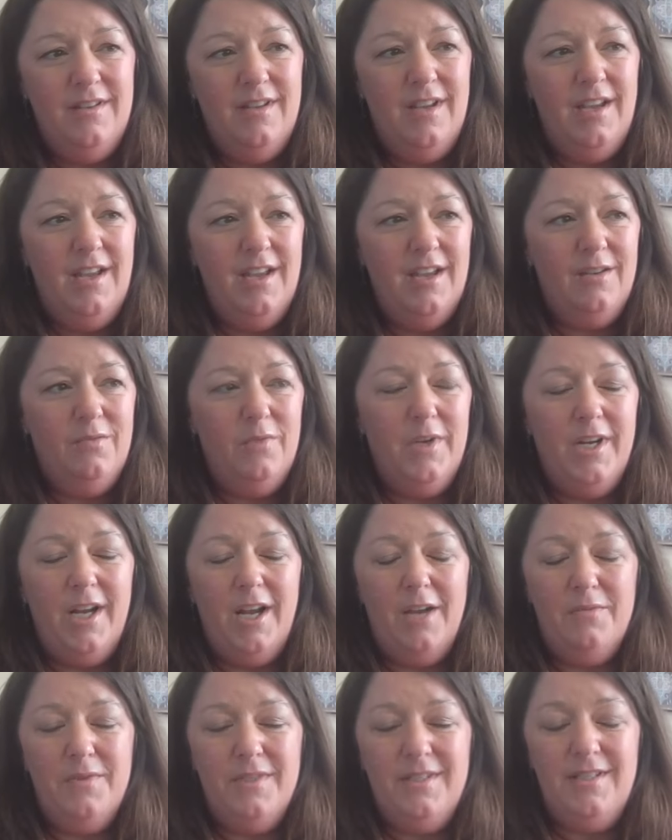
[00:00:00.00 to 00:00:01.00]
And when
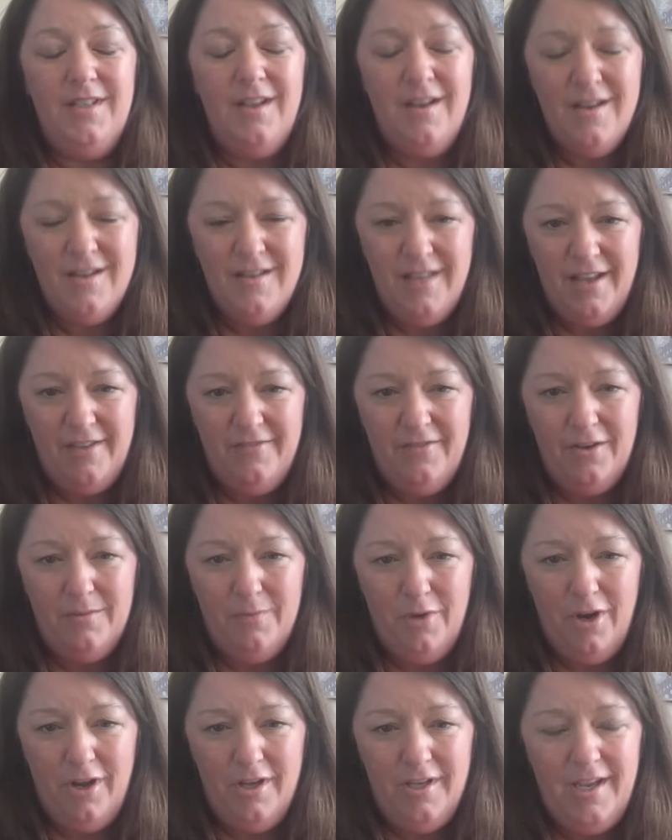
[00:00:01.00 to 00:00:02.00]
I was done, that
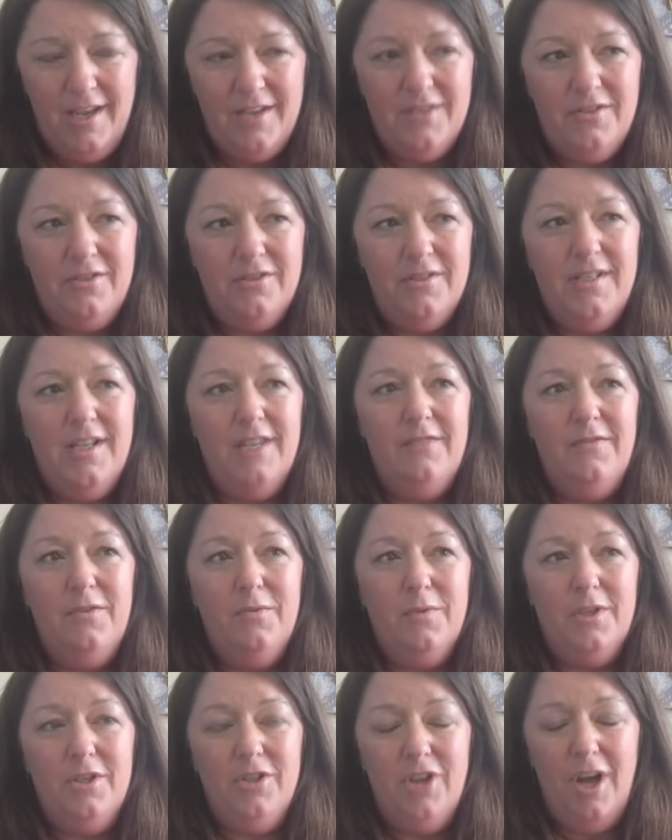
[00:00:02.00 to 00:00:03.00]
farm broadcaster said, if
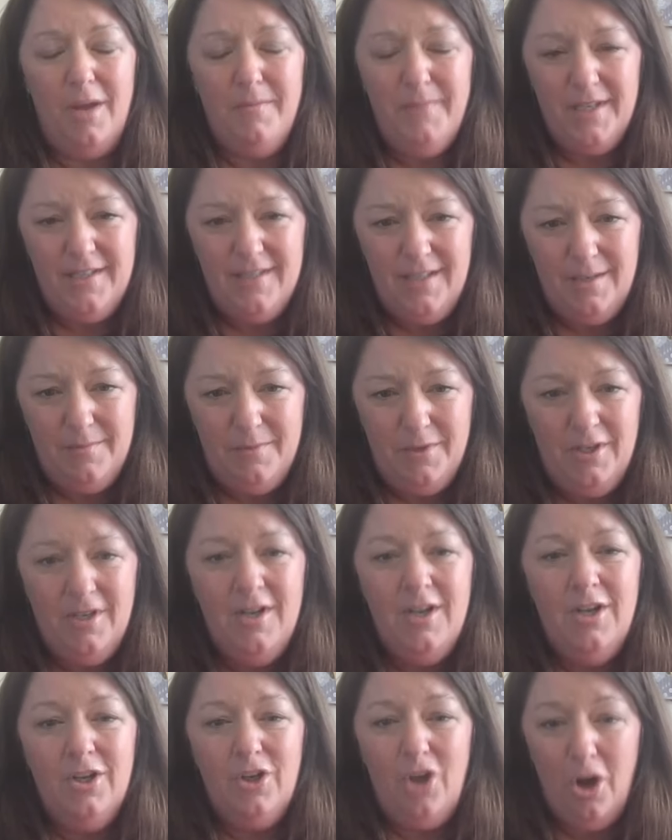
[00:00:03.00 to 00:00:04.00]
you want a job next summer,
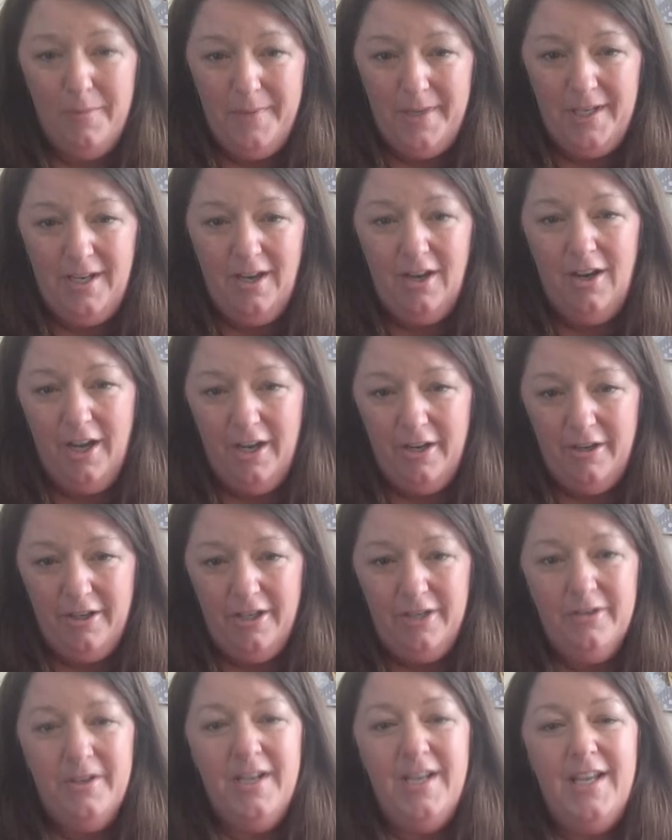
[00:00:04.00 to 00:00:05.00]
call me, I'll hire
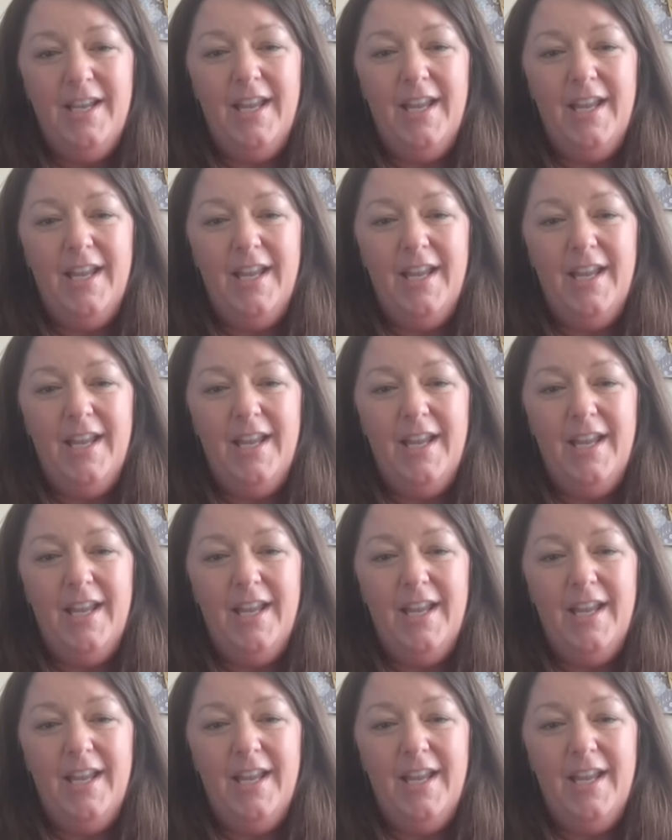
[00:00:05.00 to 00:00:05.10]
you.